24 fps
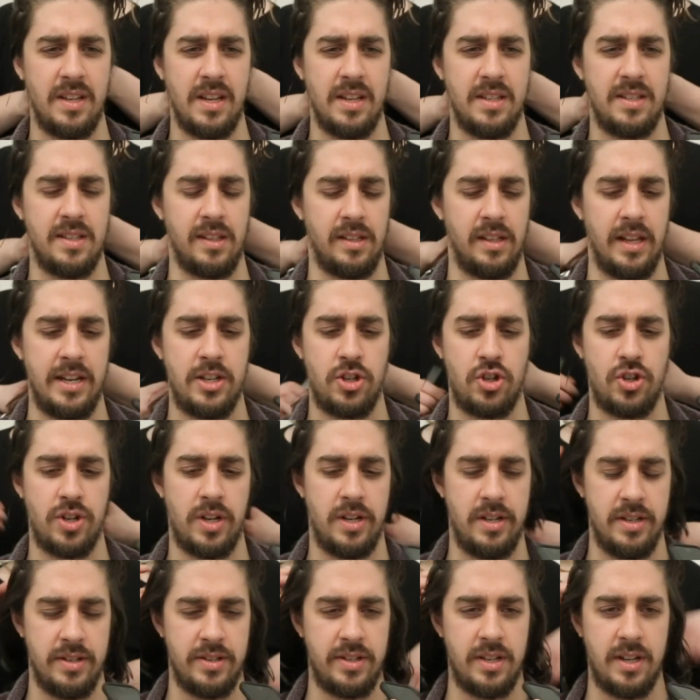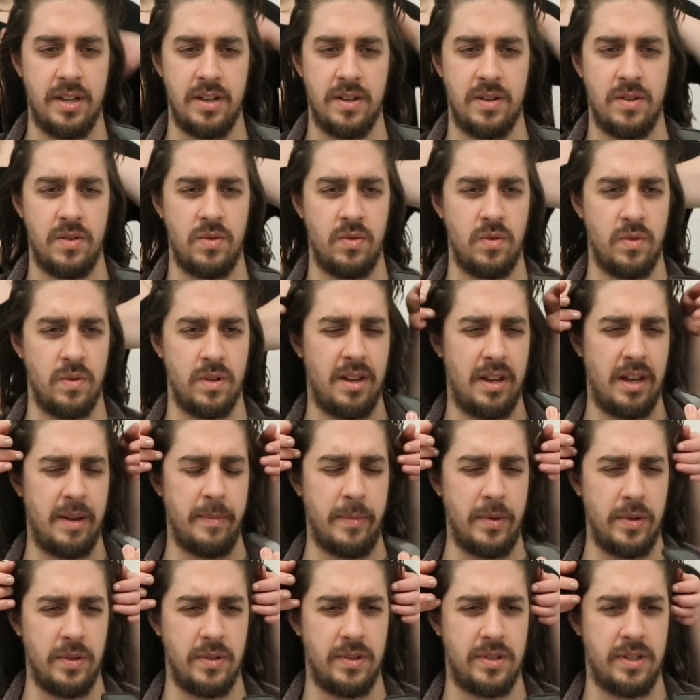Is Lish also
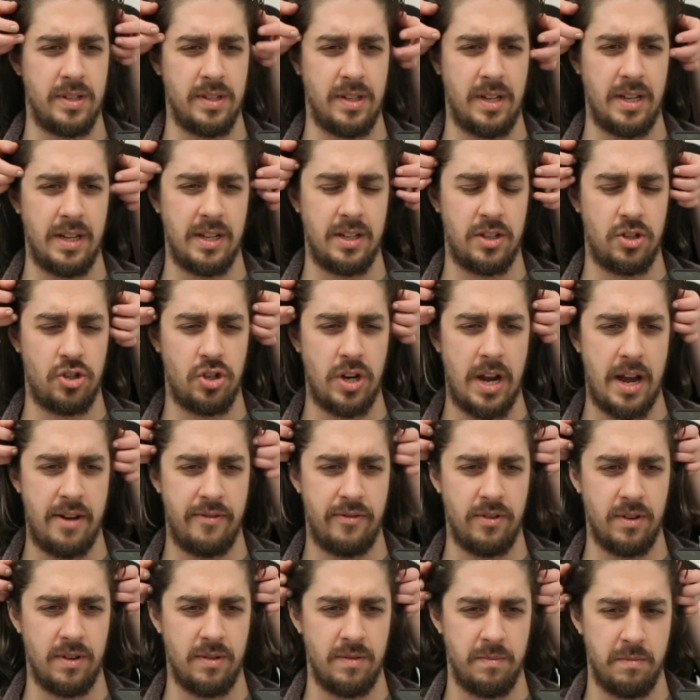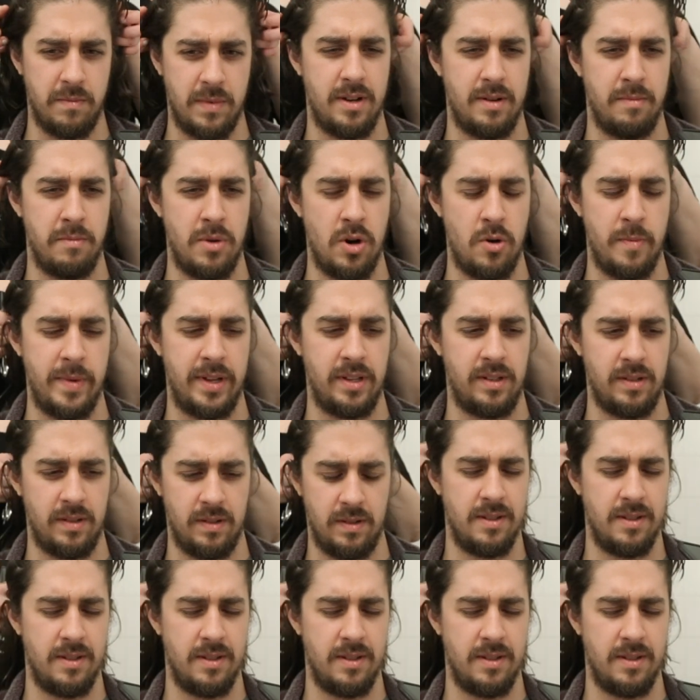able to, like, chat for a moment?